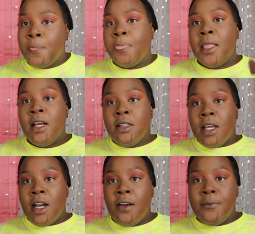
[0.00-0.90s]
Now
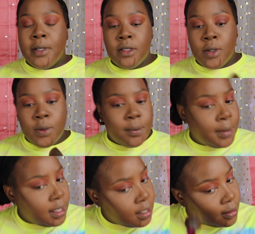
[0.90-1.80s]
that I've been doing
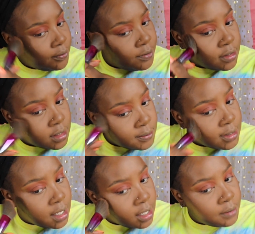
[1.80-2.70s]
makeup for some
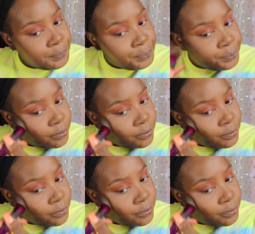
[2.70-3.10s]
time,